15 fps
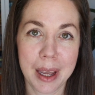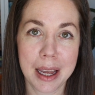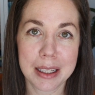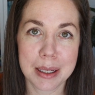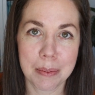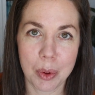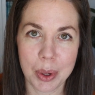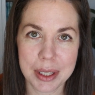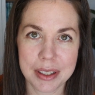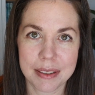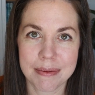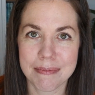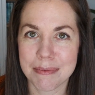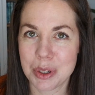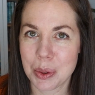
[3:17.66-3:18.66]
at some point
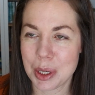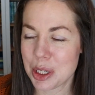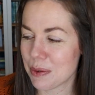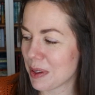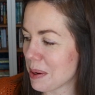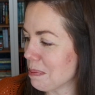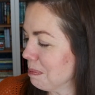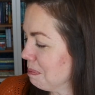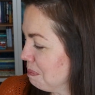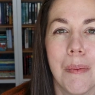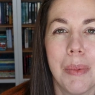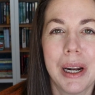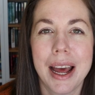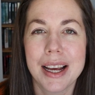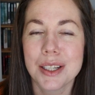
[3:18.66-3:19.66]
to each of them.
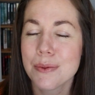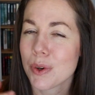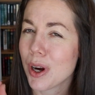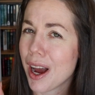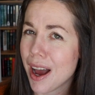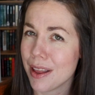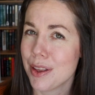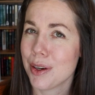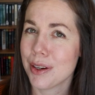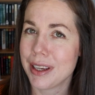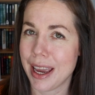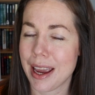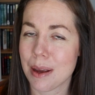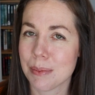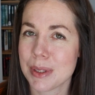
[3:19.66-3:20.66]
But as for other
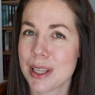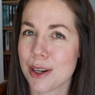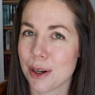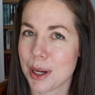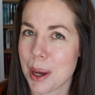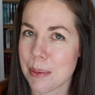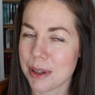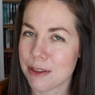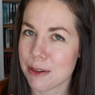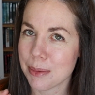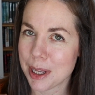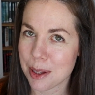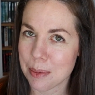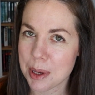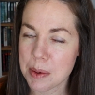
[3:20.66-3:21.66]
games that are coming
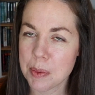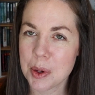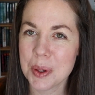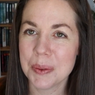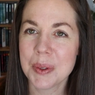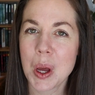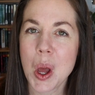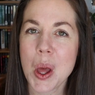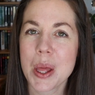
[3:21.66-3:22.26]
from other people,